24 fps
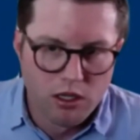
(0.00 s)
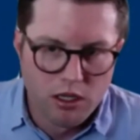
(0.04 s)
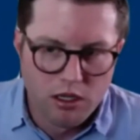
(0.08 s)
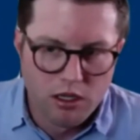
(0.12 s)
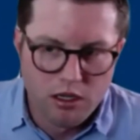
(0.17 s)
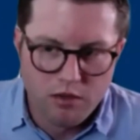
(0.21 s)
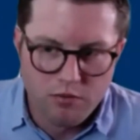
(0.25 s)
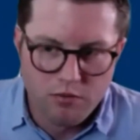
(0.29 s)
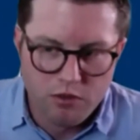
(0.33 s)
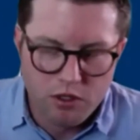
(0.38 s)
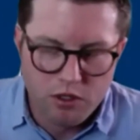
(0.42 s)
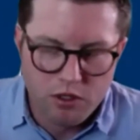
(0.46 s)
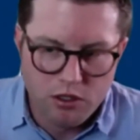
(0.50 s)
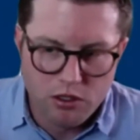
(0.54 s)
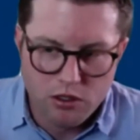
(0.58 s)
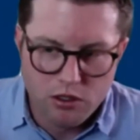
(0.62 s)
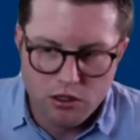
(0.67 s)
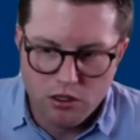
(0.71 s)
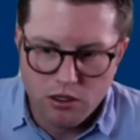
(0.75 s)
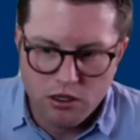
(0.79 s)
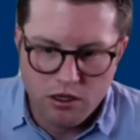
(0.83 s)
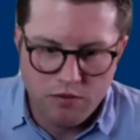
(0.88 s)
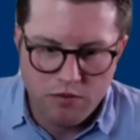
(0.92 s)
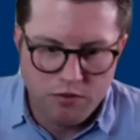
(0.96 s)
if
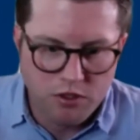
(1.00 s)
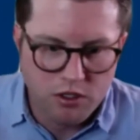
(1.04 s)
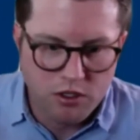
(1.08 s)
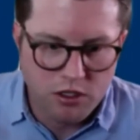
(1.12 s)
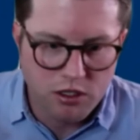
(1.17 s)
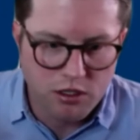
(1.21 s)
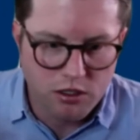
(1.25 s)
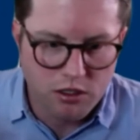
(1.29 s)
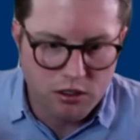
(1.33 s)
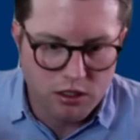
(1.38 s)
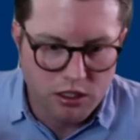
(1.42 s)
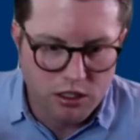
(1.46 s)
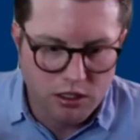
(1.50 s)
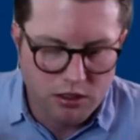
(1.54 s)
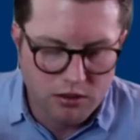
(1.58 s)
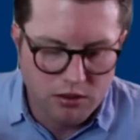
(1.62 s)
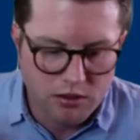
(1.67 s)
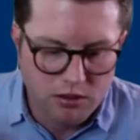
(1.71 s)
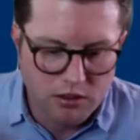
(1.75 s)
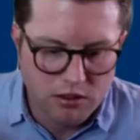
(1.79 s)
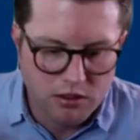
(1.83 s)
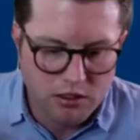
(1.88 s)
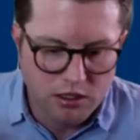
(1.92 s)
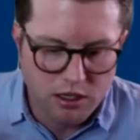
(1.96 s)
you're
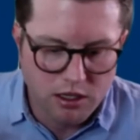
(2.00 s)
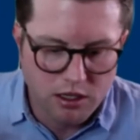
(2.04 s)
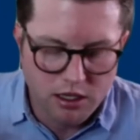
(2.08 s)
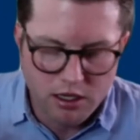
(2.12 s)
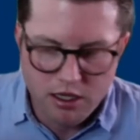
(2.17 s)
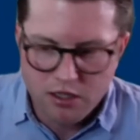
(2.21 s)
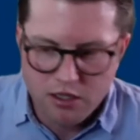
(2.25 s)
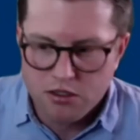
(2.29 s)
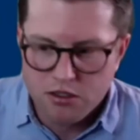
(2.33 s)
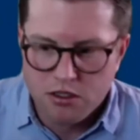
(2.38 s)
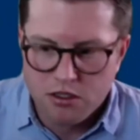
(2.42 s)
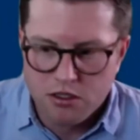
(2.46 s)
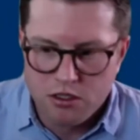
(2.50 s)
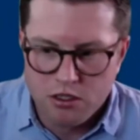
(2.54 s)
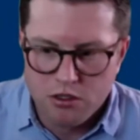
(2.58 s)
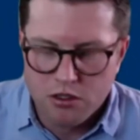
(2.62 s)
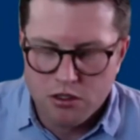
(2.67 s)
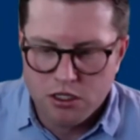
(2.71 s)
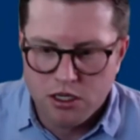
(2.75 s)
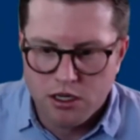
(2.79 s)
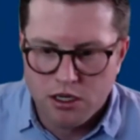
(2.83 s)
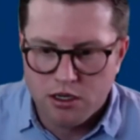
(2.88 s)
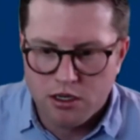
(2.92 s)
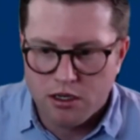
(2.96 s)
an
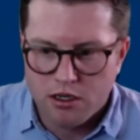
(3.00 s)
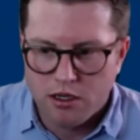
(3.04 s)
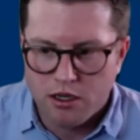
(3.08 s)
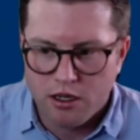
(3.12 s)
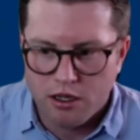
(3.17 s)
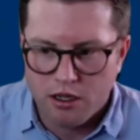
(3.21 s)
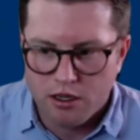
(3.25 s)
institution